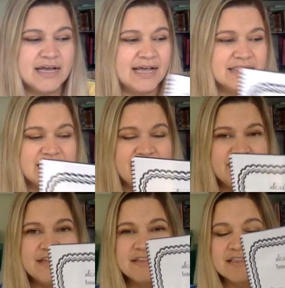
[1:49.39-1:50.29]
I love
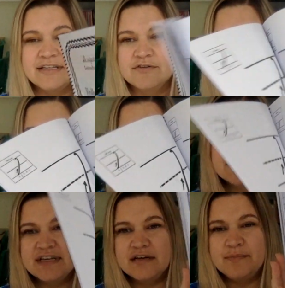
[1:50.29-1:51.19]
it. The littles are just going